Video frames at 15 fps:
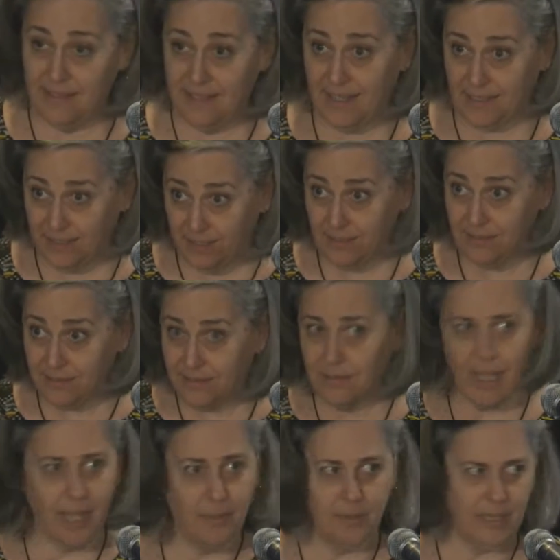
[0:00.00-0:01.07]
Keynote.
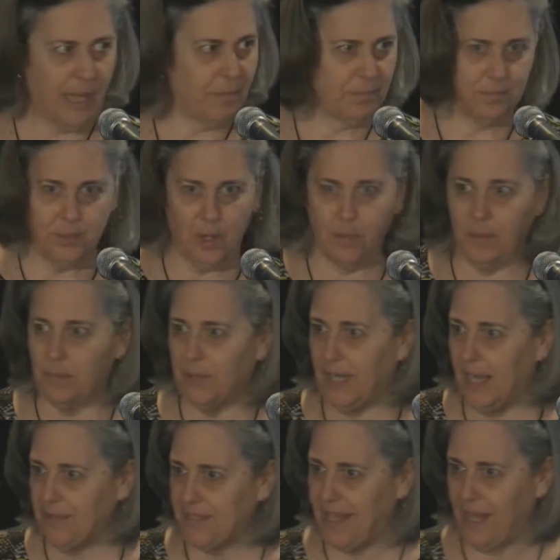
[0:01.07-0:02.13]
I probably
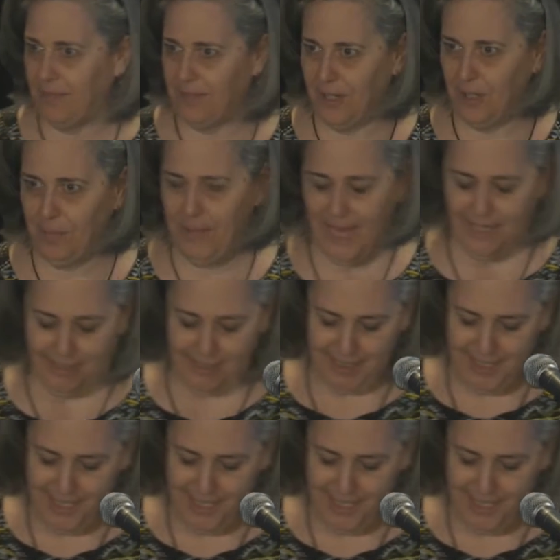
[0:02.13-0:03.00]
pronounced that very badly.